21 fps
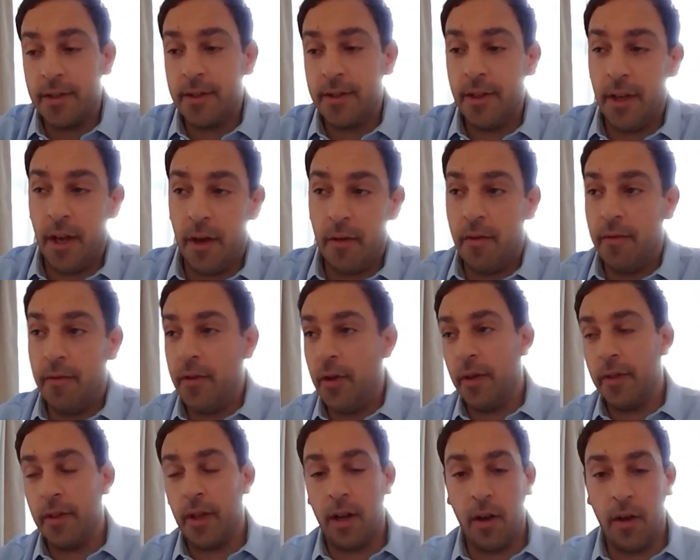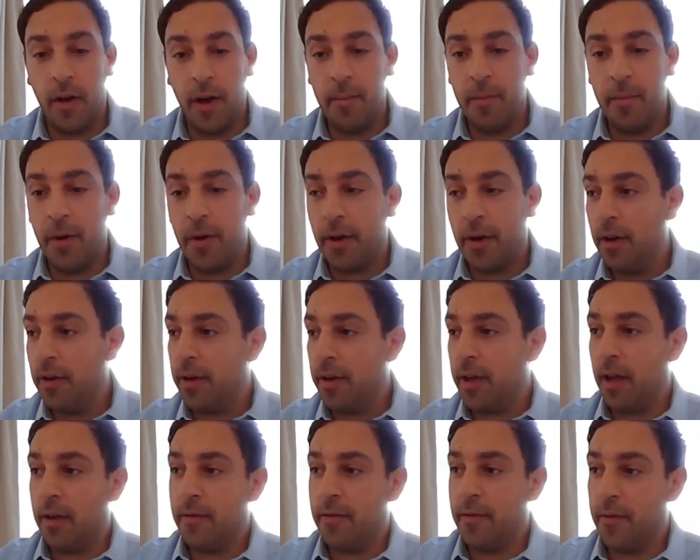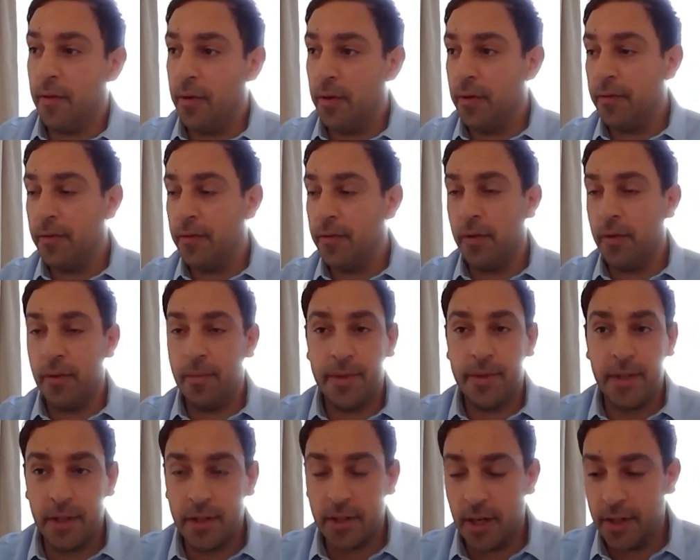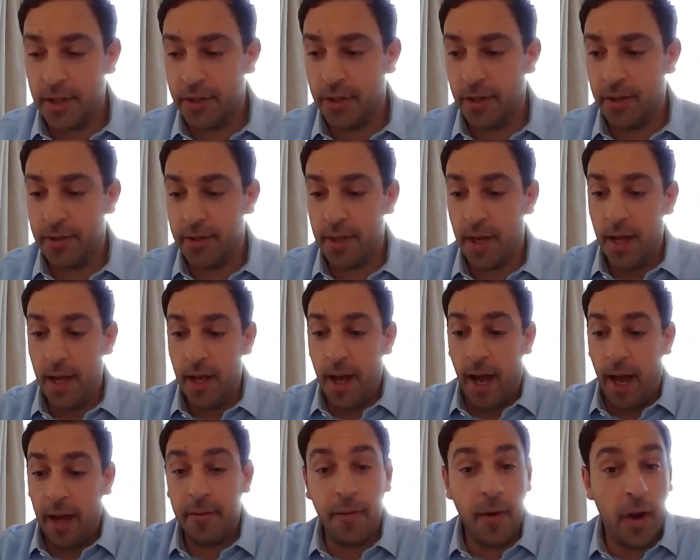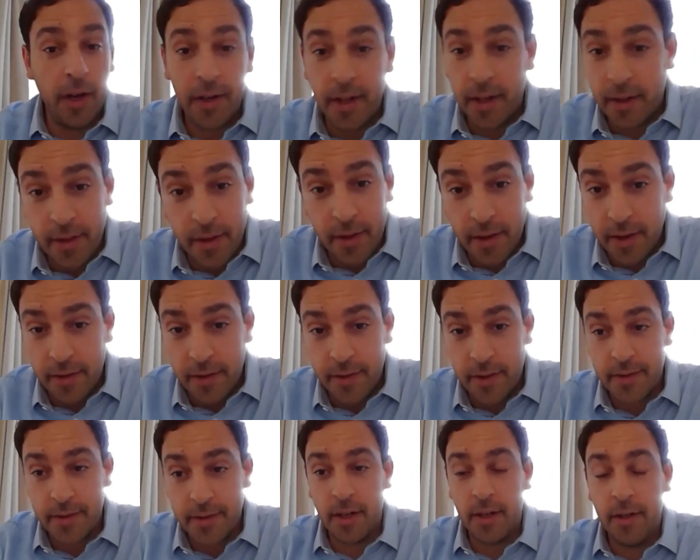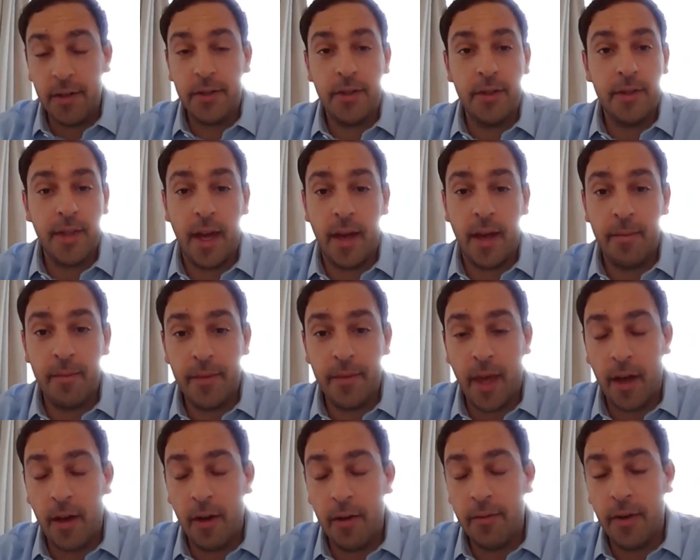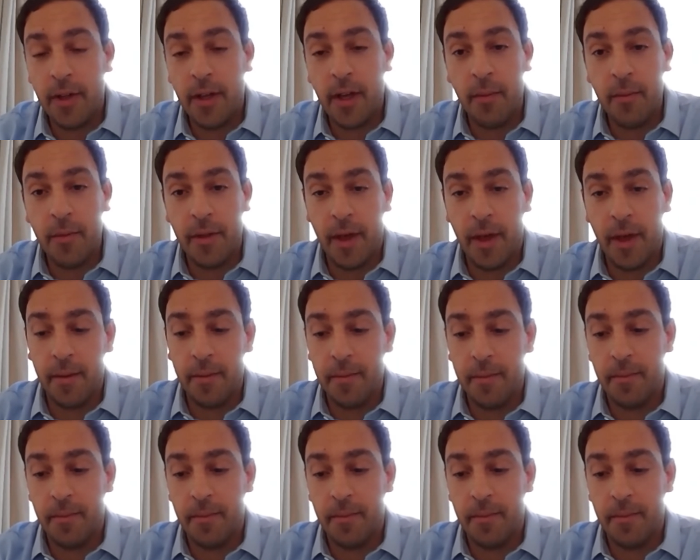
you know, reviewing the client book, looking for the potential issues, and finding the solutions that hopefully come with that.